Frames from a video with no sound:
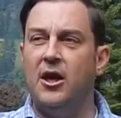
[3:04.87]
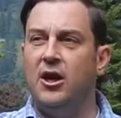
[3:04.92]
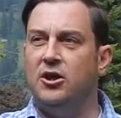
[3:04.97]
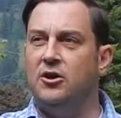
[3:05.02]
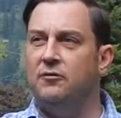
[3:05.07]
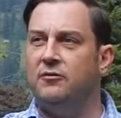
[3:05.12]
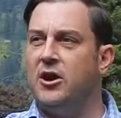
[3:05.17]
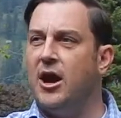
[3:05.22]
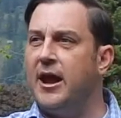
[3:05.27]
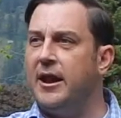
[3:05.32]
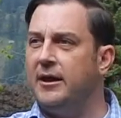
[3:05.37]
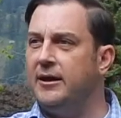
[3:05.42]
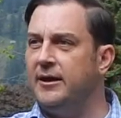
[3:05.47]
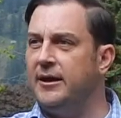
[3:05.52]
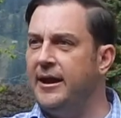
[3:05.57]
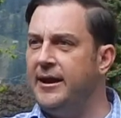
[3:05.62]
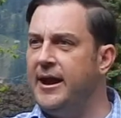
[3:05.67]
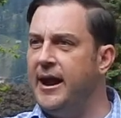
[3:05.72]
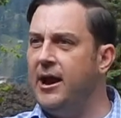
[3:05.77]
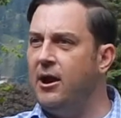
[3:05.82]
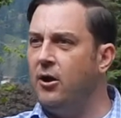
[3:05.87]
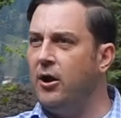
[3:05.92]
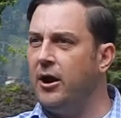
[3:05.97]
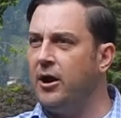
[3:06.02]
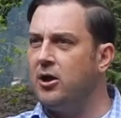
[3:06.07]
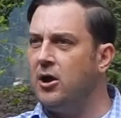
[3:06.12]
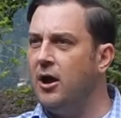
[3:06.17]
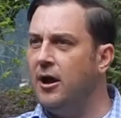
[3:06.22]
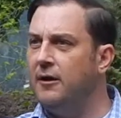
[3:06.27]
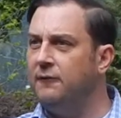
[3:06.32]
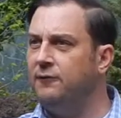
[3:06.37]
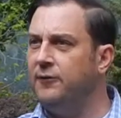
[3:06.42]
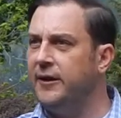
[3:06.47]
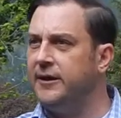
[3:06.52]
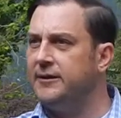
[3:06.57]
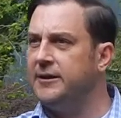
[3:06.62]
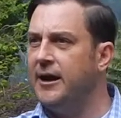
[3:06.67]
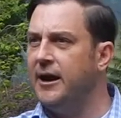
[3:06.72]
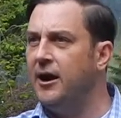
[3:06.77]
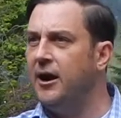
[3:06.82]
You've got an inherent
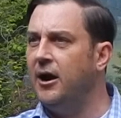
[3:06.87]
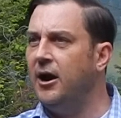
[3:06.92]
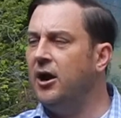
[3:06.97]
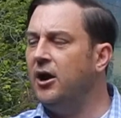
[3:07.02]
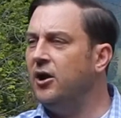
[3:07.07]
conflict there.